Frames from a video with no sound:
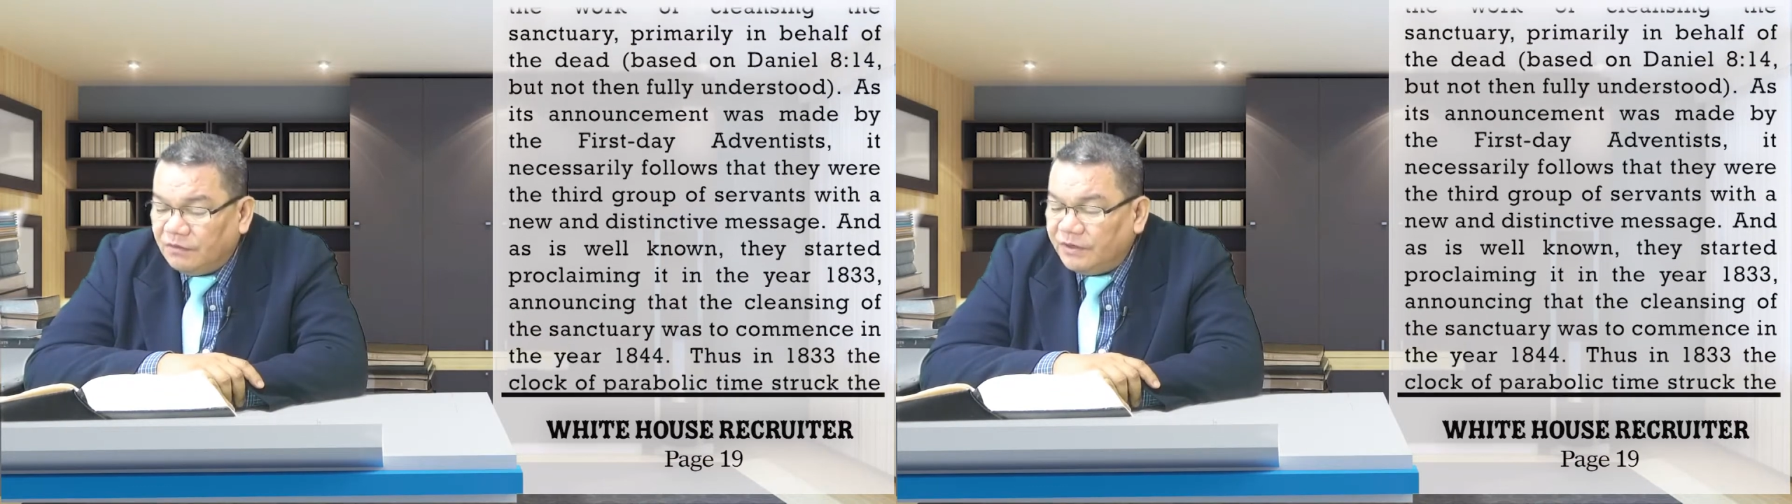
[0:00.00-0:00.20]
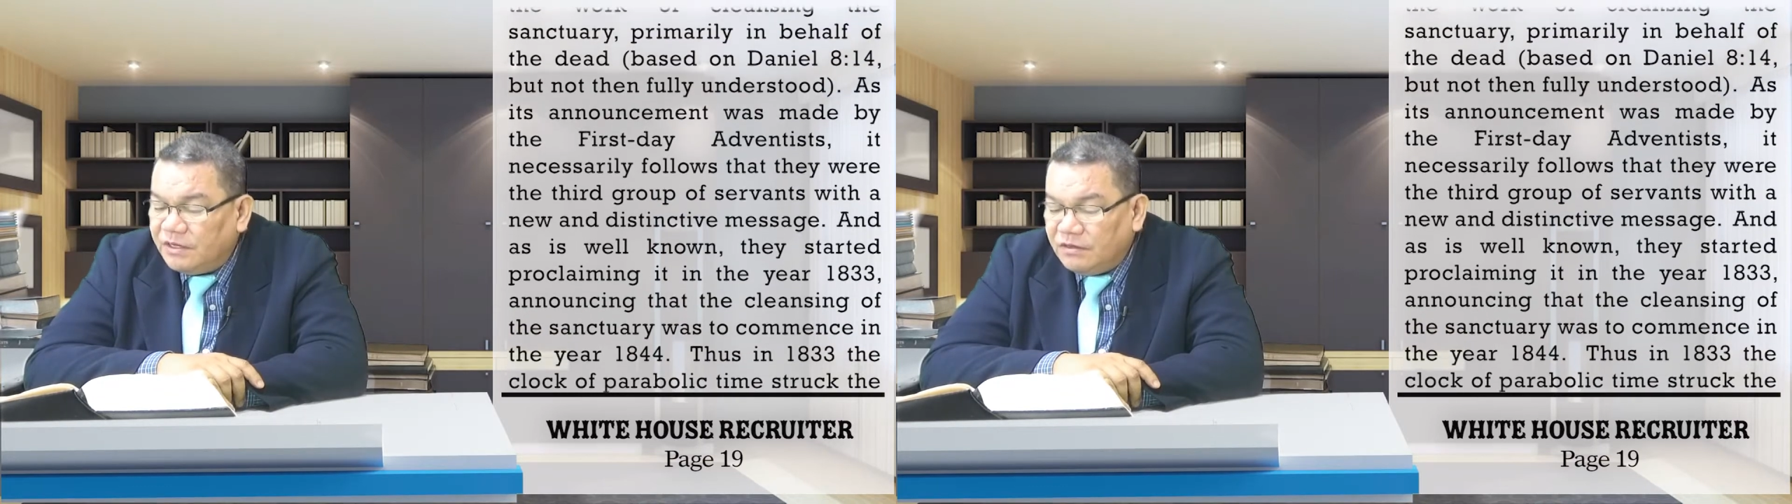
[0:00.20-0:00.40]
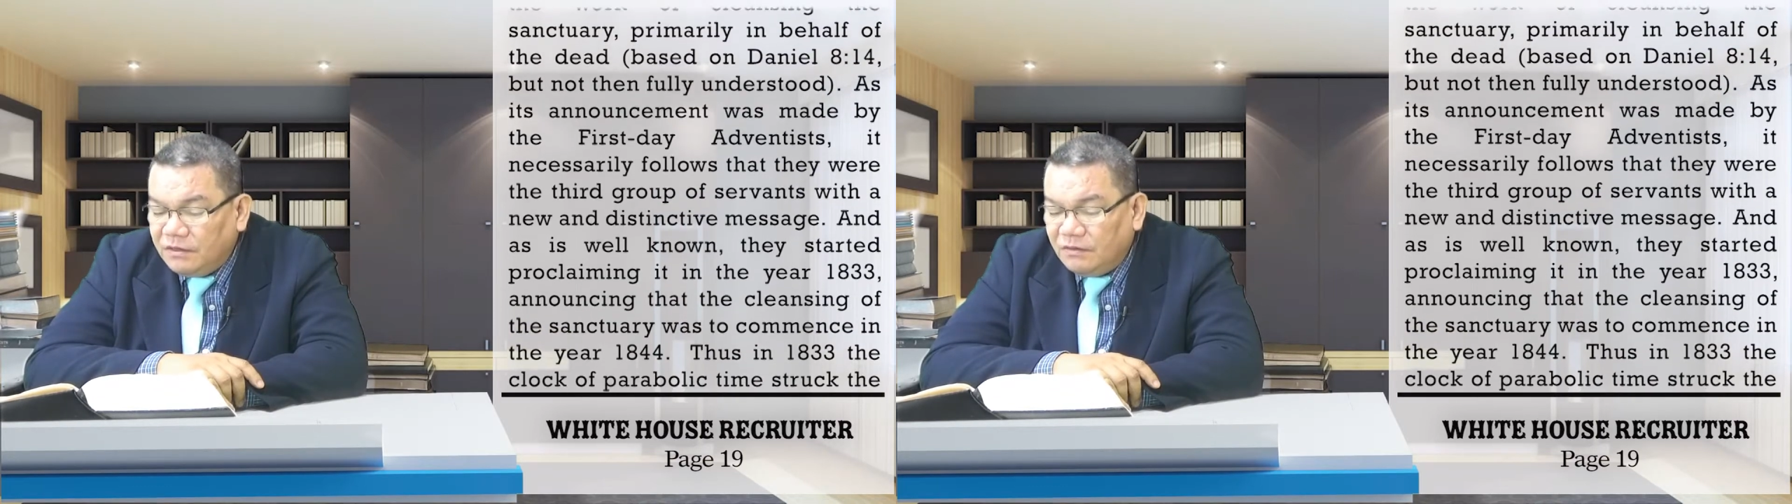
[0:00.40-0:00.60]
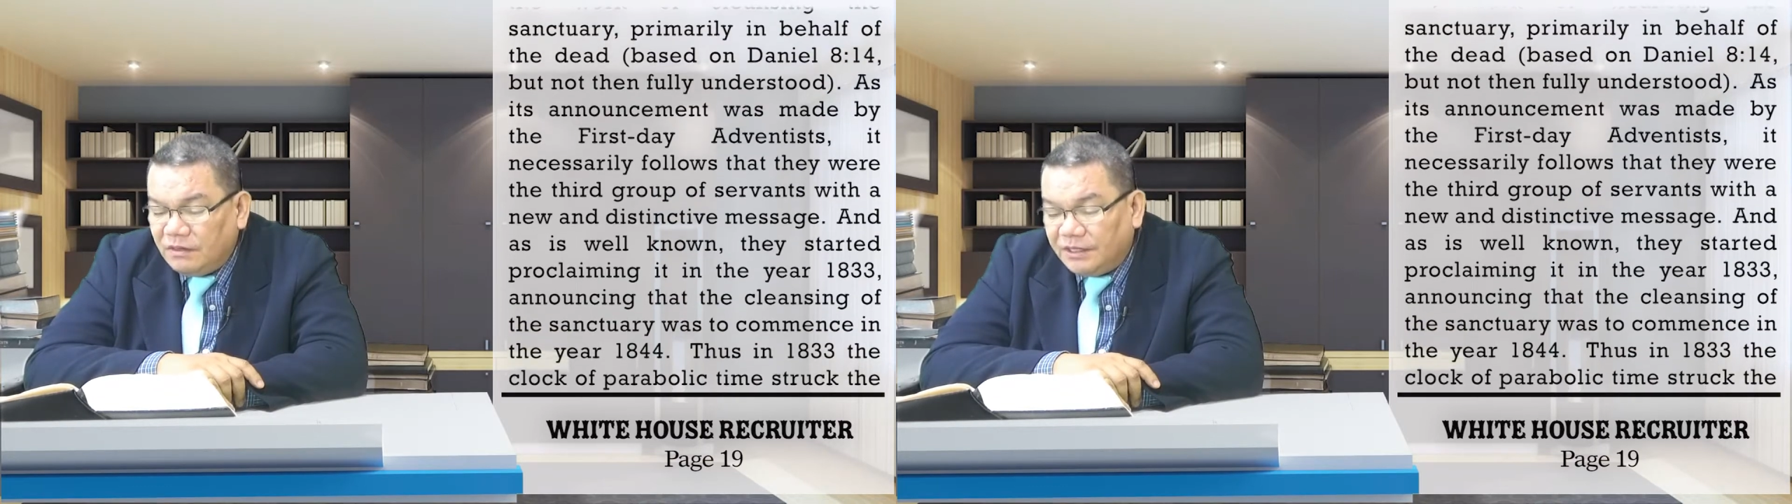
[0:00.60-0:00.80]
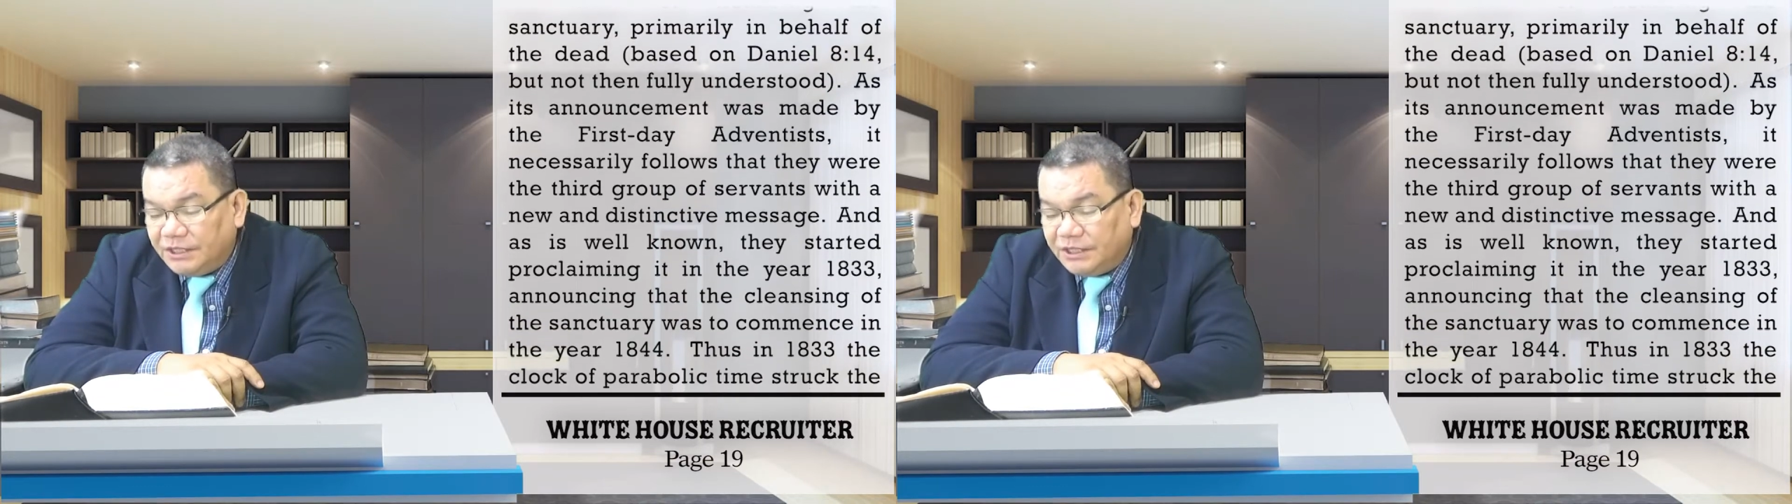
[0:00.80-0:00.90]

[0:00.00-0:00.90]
with a new and